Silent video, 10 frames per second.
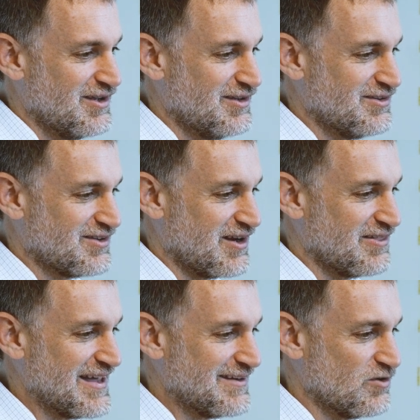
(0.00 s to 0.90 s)
is kind
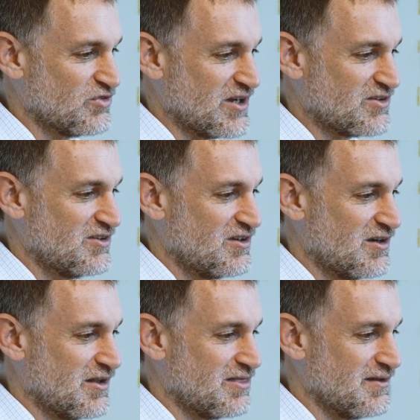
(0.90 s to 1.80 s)
of that intersection.
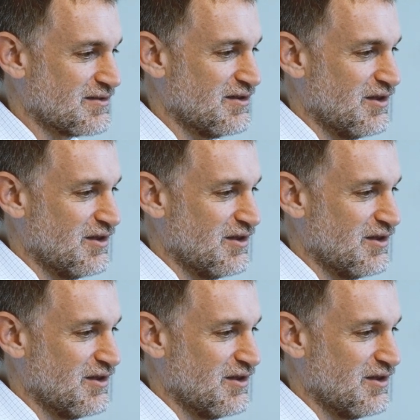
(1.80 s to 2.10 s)
And I think